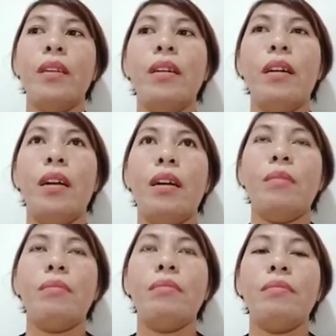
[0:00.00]

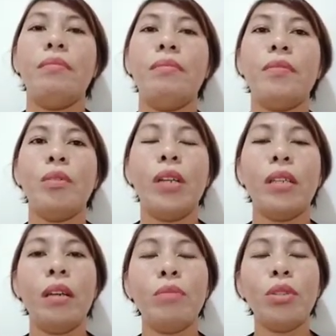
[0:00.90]
When it
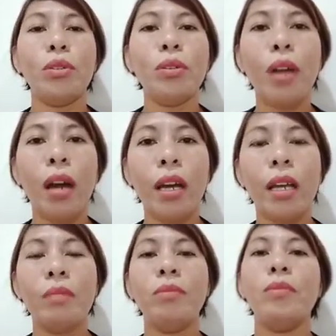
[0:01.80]
comes to
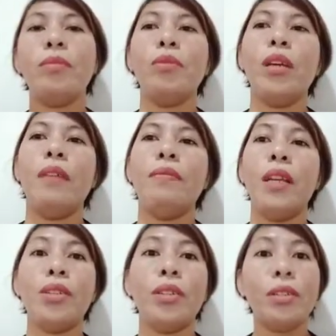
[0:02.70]
crime, we have
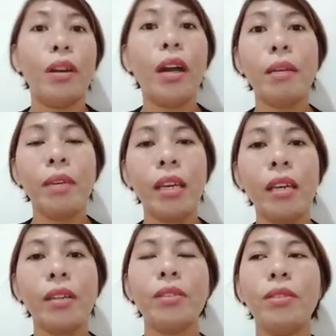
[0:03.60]
lesser crime
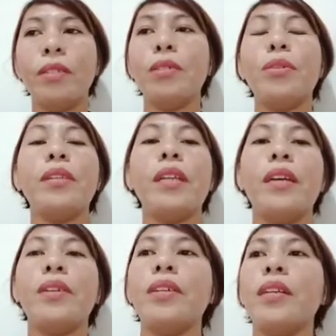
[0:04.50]
here in the rural
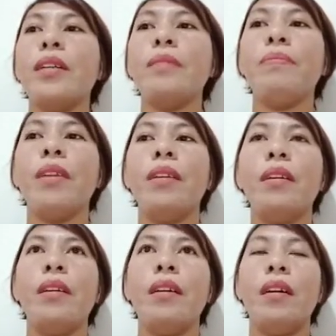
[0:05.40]
area.
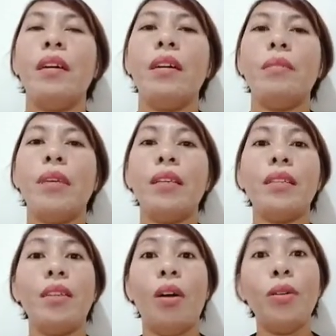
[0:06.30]
It's
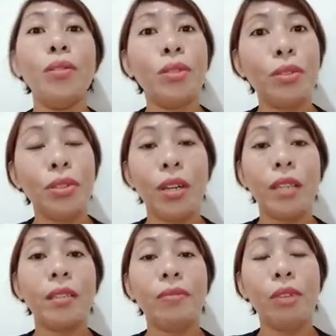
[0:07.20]
also
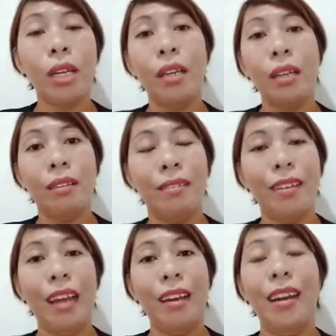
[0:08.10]
stress free,
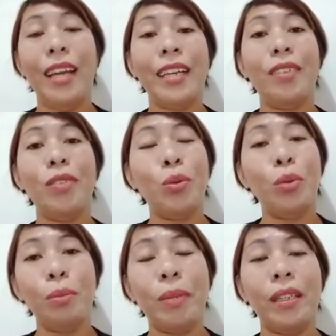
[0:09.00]
unlike in the
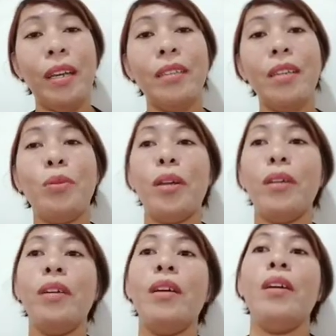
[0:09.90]
urban area where
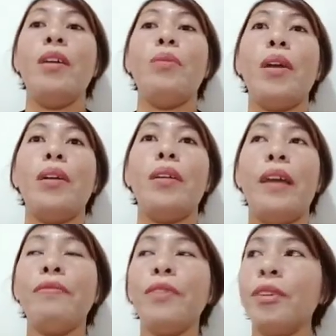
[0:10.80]

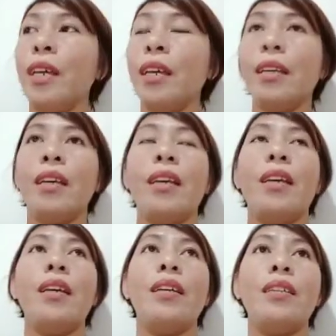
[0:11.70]
everything
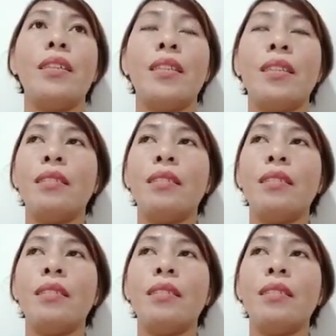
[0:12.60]
is